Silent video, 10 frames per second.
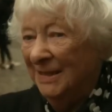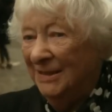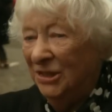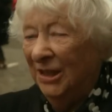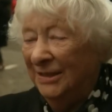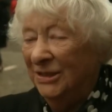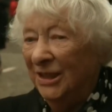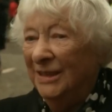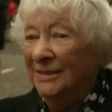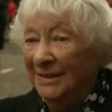As a ch
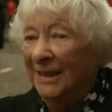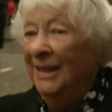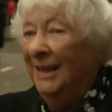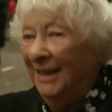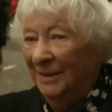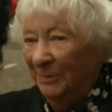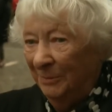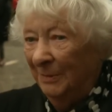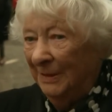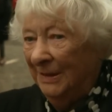child
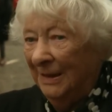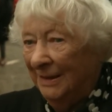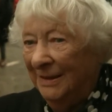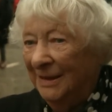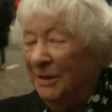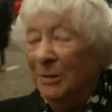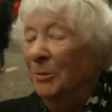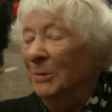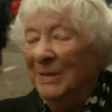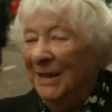and a
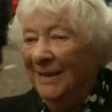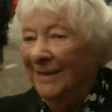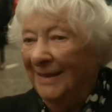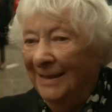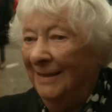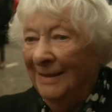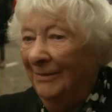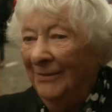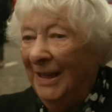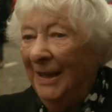young woman, I'm
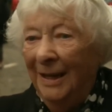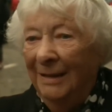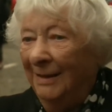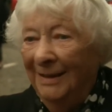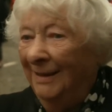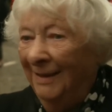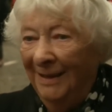very...